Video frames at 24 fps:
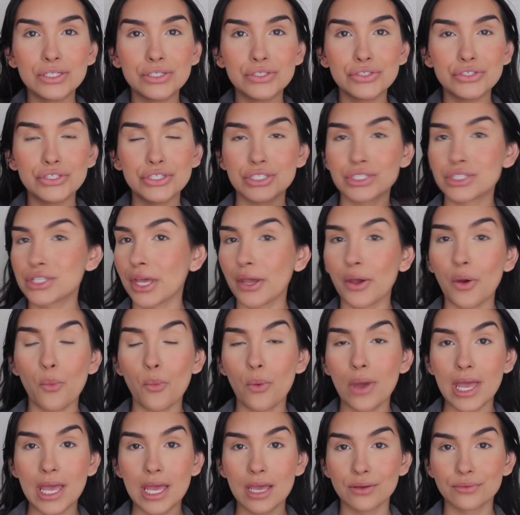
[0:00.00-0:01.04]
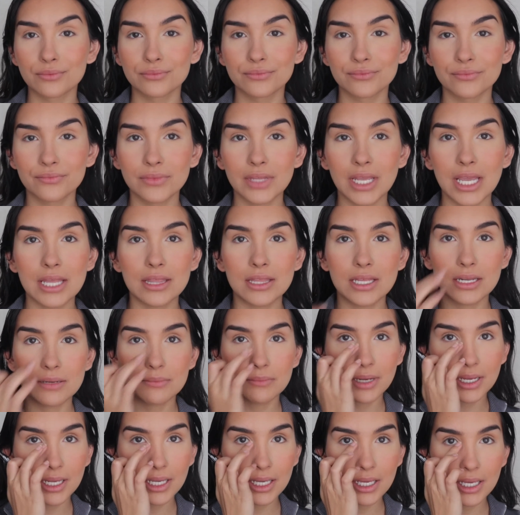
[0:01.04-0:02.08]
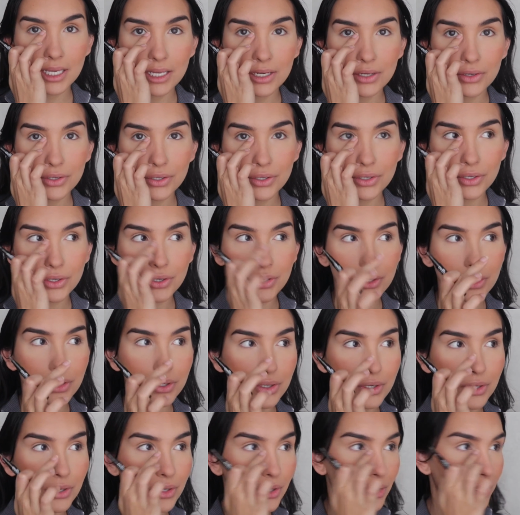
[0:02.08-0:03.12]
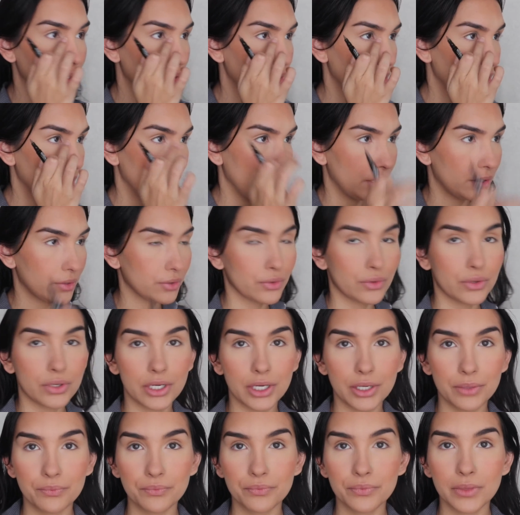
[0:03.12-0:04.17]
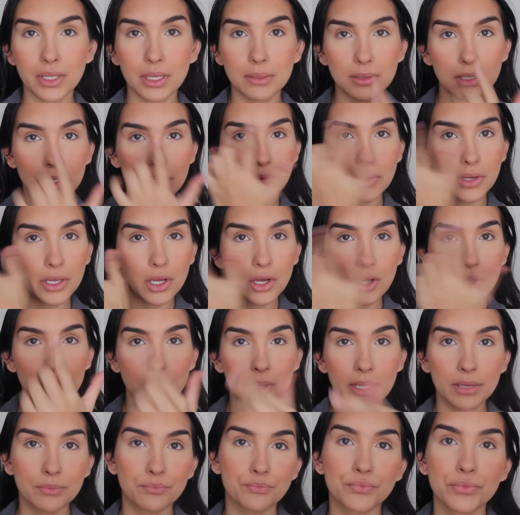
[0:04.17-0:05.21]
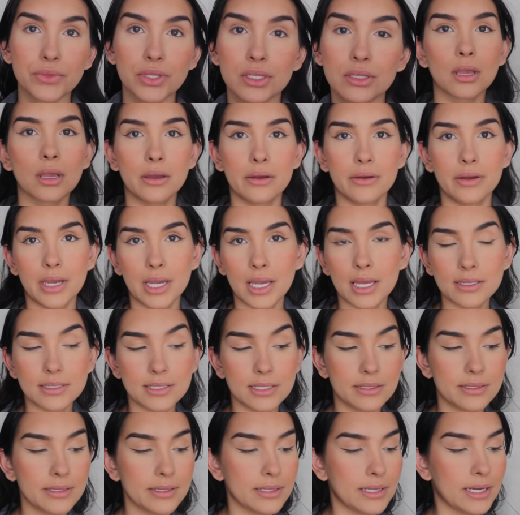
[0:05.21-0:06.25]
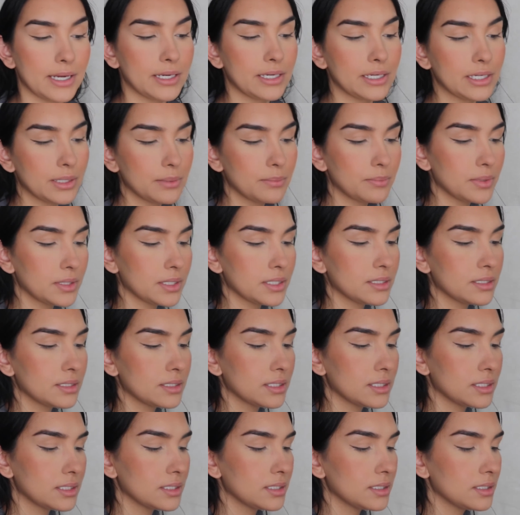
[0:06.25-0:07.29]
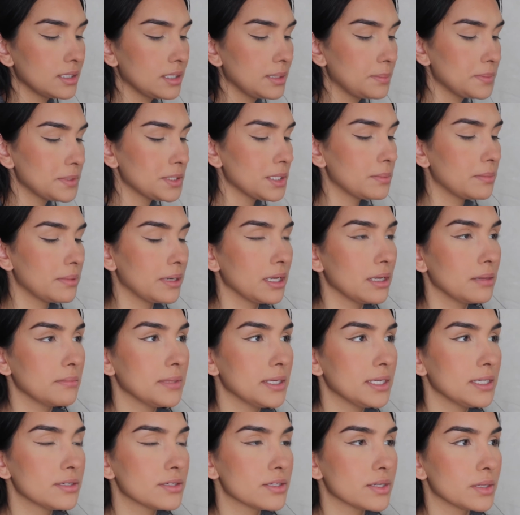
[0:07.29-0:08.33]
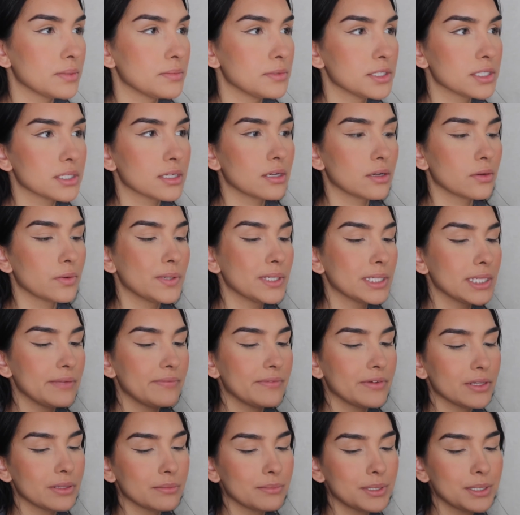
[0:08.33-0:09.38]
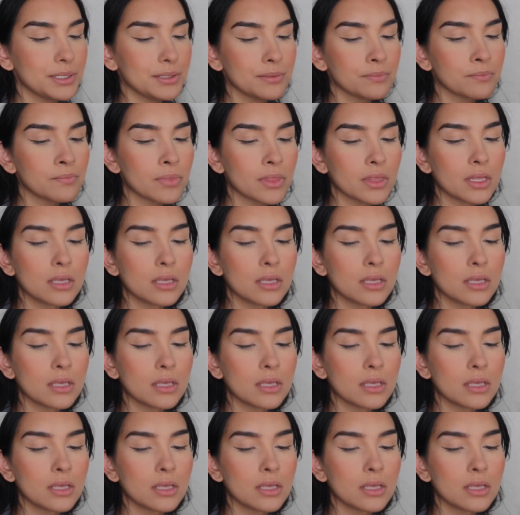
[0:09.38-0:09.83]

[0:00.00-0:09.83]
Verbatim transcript: just like a wing and then my inner inner corner. I'm not going all the way Okay, I did the liner, but the lips are breaking me, so I'm just gonna quickly fill them in.